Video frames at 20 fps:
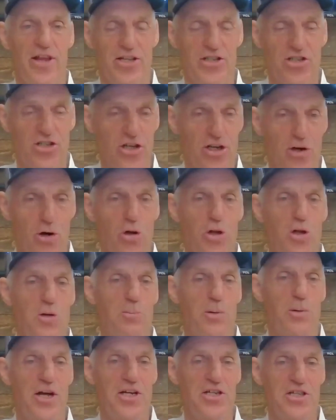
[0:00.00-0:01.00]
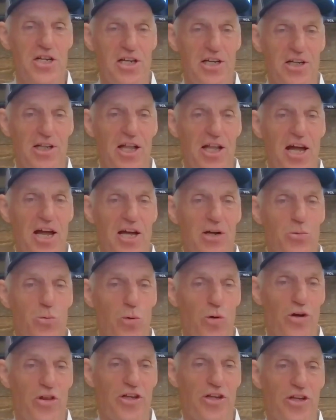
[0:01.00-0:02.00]
That's the only place he could land
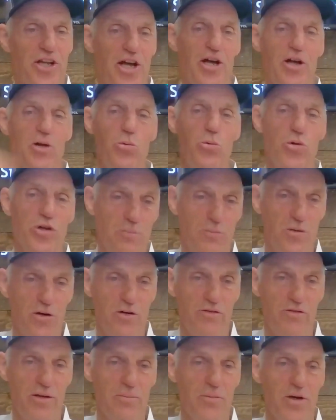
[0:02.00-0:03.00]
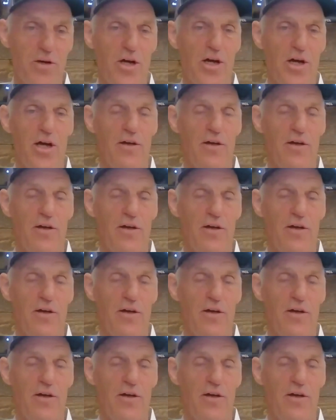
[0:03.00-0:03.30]
where the tail wouldn't move him.